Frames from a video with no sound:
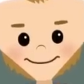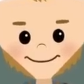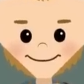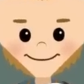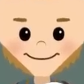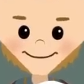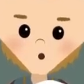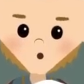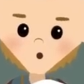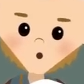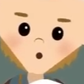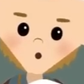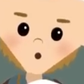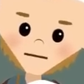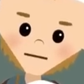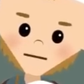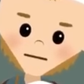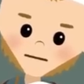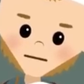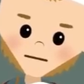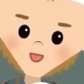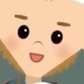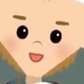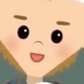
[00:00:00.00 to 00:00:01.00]
that
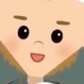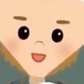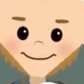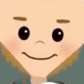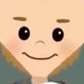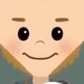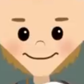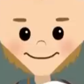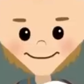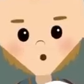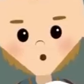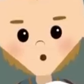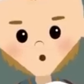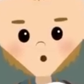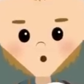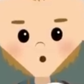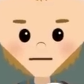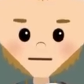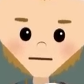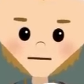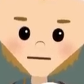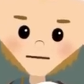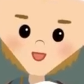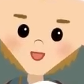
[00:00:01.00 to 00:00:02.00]
Islam treats women
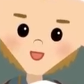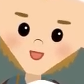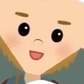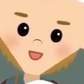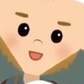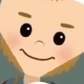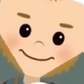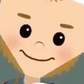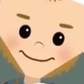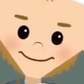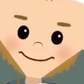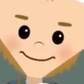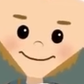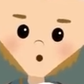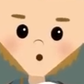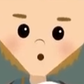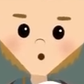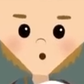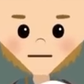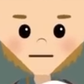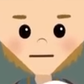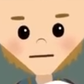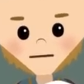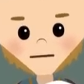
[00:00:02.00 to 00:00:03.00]
in a good
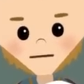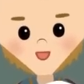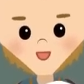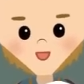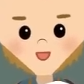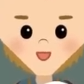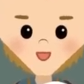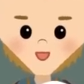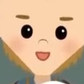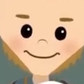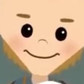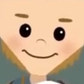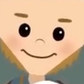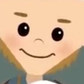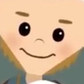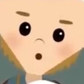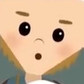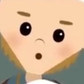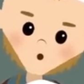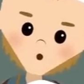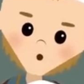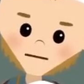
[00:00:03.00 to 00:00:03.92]
way. The